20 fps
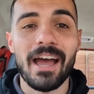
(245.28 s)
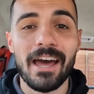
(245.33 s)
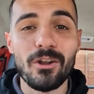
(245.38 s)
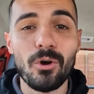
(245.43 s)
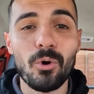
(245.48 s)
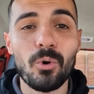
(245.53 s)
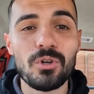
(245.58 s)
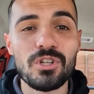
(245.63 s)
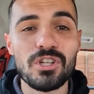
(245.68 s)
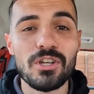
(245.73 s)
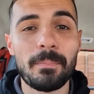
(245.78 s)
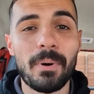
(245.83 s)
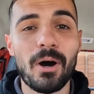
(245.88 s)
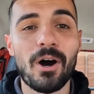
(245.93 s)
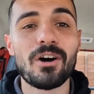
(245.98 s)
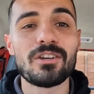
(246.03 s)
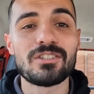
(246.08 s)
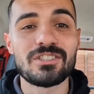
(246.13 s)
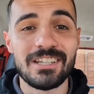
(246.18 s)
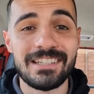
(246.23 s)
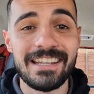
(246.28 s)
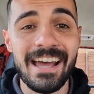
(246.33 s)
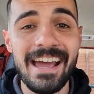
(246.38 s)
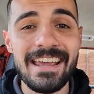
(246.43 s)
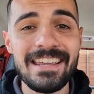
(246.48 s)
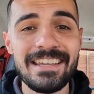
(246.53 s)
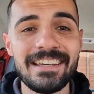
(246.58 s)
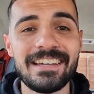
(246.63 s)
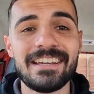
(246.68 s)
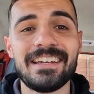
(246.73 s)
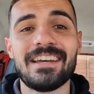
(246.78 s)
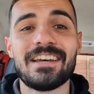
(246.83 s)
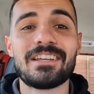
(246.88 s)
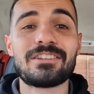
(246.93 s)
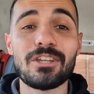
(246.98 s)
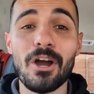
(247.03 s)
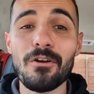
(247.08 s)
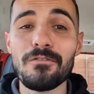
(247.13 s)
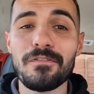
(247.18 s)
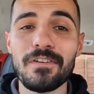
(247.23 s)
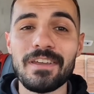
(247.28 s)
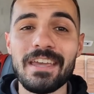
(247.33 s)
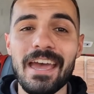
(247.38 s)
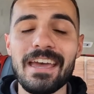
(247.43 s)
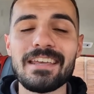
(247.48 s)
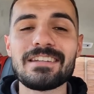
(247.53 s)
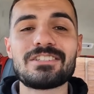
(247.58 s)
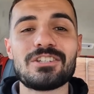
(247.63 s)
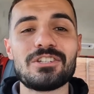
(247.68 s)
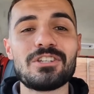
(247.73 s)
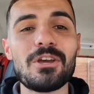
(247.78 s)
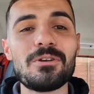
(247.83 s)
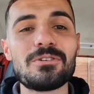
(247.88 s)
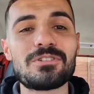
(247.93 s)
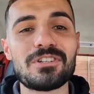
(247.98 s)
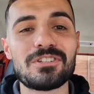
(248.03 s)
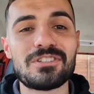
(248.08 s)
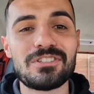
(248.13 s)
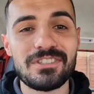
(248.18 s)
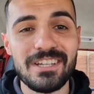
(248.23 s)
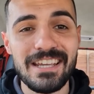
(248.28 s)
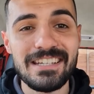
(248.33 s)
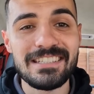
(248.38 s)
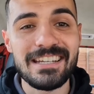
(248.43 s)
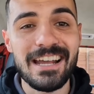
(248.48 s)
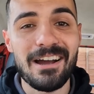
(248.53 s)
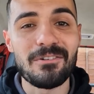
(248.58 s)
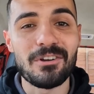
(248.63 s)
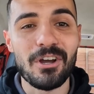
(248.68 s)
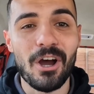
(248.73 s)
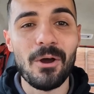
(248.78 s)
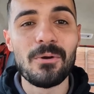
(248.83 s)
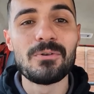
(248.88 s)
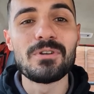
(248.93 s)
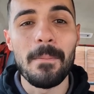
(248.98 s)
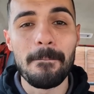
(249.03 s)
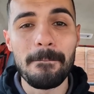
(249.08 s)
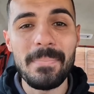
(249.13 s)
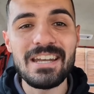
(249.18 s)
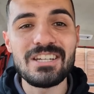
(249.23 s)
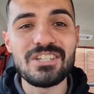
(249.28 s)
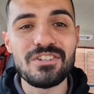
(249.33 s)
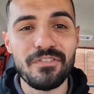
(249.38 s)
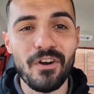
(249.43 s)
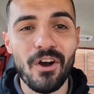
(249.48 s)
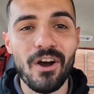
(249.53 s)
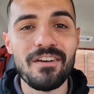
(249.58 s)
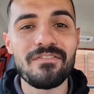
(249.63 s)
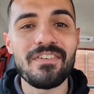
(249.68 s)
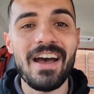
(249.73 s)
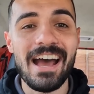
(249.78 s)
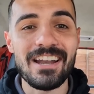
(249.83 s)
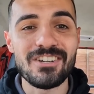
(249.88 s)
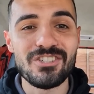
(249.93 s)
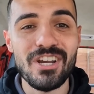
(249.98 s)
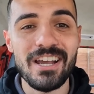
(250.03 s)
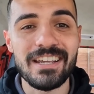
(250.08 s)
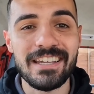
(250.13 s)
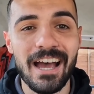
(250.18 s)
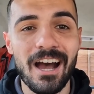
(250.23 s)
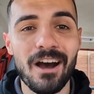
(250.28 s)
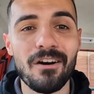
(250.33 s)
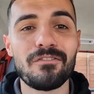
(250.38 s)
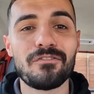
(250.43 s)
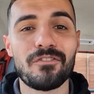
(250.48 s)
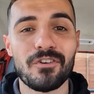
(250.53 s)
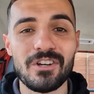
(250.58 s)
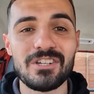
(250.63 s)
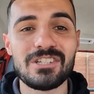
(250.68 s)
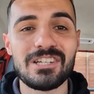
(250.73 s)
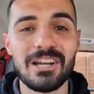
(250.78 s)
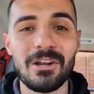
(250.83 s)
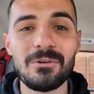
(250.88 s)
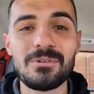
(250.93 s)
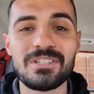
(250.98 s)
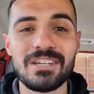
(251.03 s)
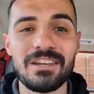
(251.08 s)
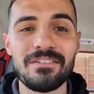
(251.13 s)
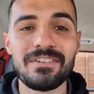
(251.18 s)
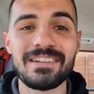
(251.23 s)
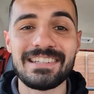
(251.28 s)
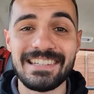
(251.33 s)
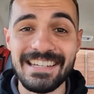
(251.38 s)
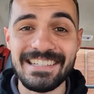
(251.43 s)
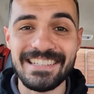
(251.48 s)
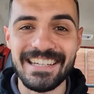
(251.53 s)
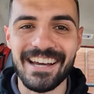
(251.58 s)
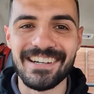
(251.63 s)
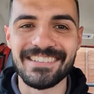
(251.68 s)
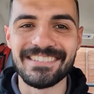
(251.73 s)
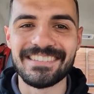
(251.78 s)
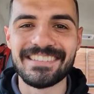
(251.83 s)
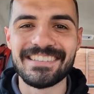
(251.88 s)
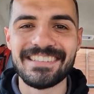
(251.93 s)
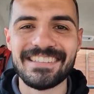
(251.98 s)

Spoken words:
and order your parts today. Don't forget to use the discount code MK4 at checkout for exclusive discount.